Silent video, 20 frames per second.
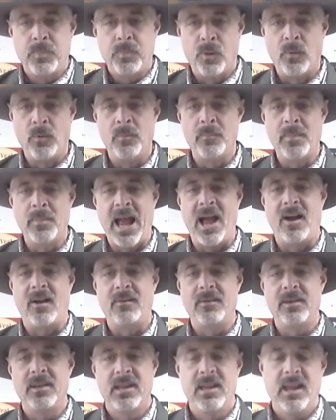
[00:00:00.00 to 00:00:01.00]
pull them
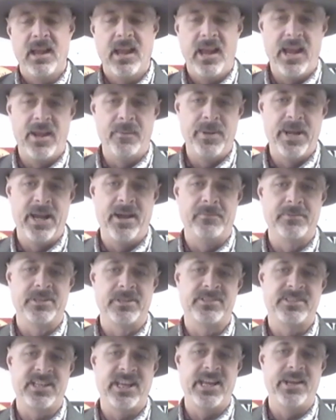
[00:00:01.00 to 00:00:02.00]
out, and be able to
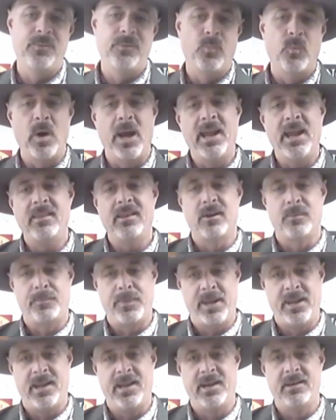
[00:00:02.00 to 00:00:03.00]
see when their
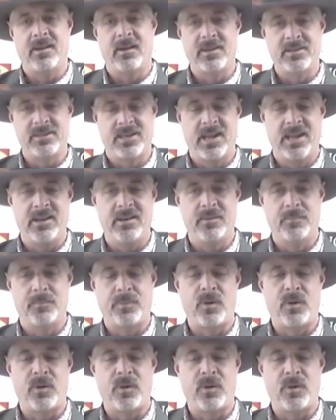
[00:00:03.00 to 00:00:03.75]
pen is getting the